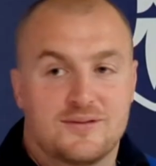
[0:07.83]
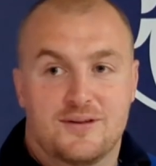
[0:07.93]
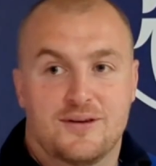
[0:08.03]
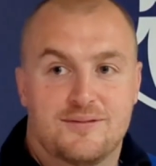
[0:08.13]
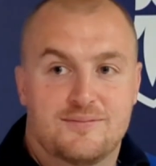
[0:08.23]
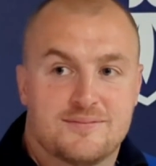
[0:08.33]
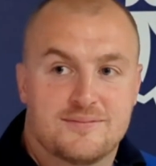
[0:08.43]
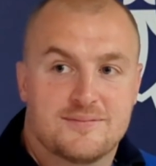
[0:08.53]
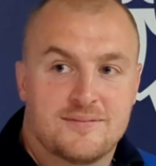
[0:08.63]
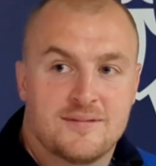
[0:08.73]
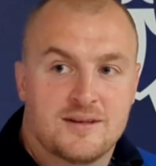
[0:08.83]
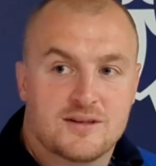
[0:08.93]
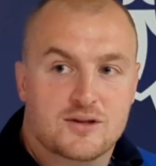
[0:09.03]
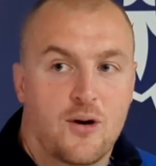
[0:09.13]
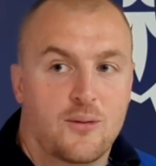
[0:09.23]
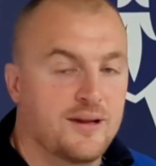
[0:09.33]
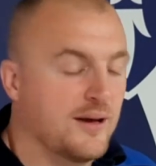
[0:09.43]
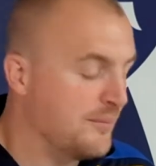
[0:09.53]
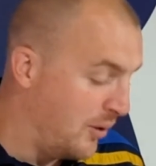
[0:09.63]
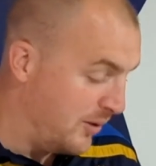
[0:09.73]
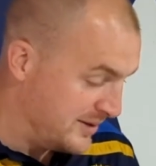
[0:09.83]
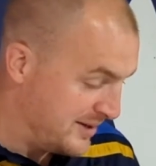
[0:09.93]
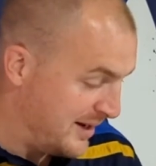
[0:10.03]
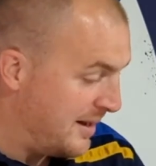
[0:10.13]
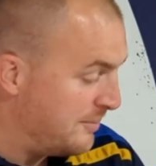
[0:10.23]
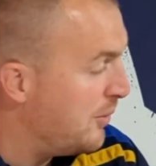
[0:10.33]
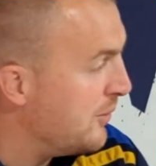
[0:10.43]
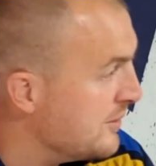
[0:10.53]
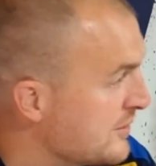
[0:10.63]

you know, scoring them points and, and putting